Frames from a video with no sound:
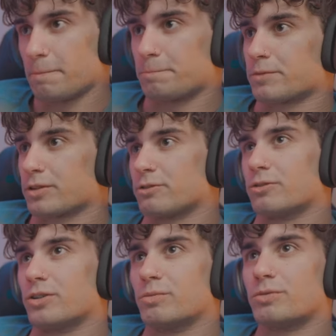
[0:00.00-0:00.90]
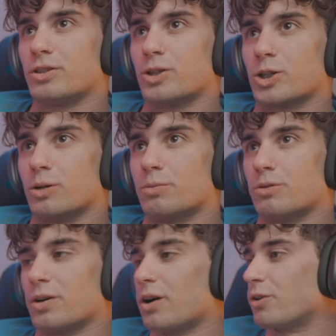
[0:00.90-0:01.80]
Okay, hold on. I'm gonna look up who
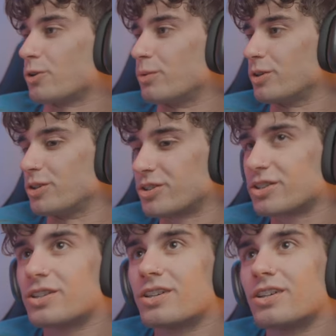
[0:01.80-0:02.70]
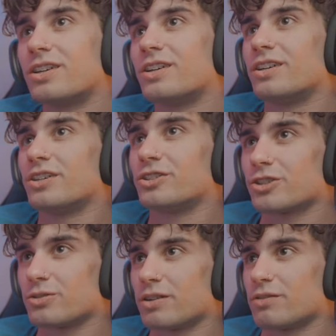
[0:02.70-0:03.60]
Alec was, just so I
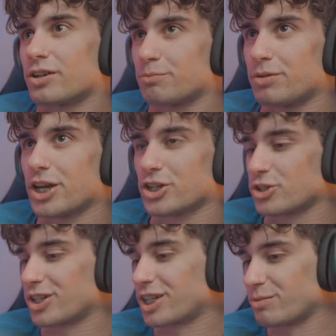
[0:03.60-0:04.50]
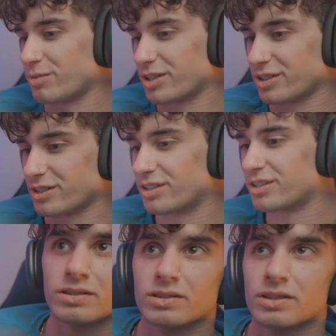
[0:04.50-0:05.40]
have a picture like in my head.
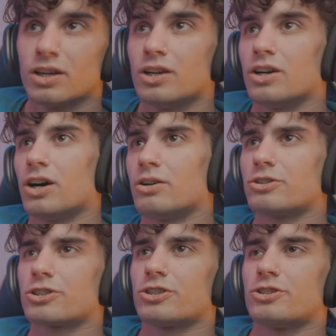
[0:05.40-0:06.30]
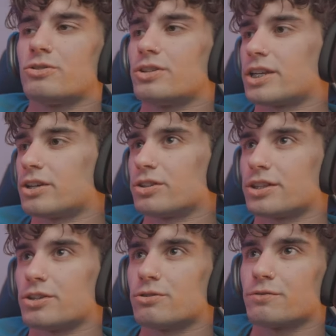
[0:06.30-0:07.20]
Oh, this is the dude he killed at the
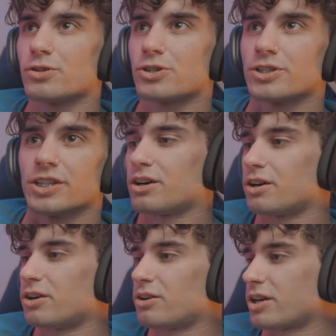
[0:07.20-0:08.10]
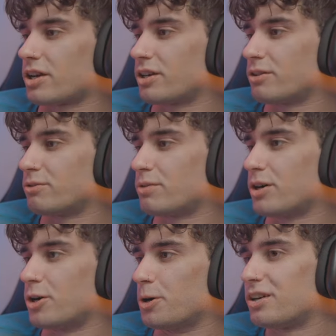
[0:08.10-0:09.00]
university. Okay,
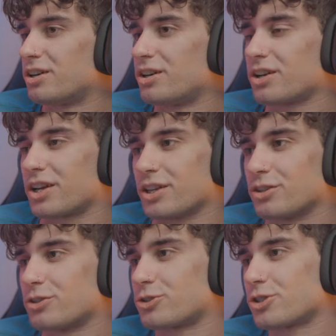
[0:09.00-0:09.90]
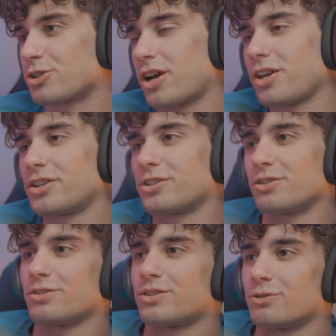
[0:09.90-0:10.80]
well, okay. Those are just, I thought the
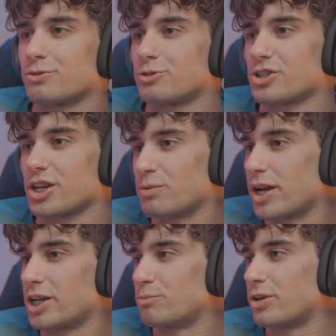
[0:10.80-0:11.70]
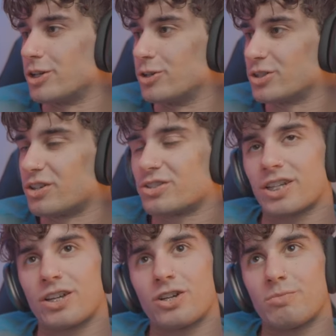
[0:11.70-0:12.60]
those were just like random raiders. I was like, it
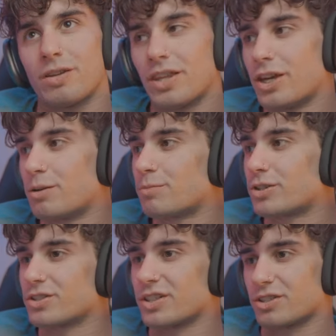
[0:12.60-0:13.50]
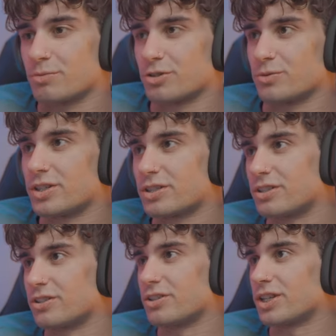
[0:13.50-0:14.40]
could have been them because that's the most recent
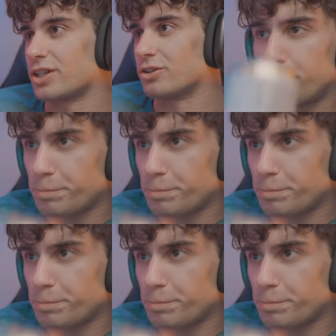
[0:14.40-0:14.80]
dude he killed.